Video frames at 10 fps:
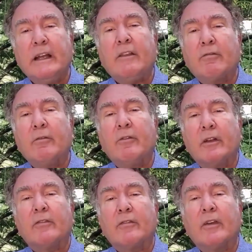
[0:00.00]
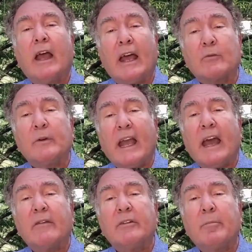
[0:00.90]
We'll get through this, as we
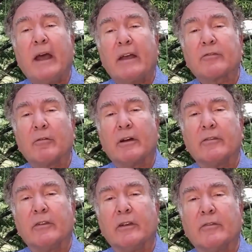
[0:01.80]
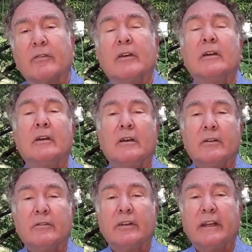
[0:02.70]
have in past crises,
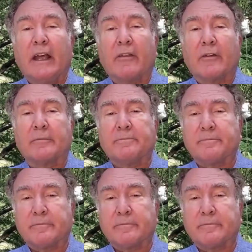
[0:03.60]
together.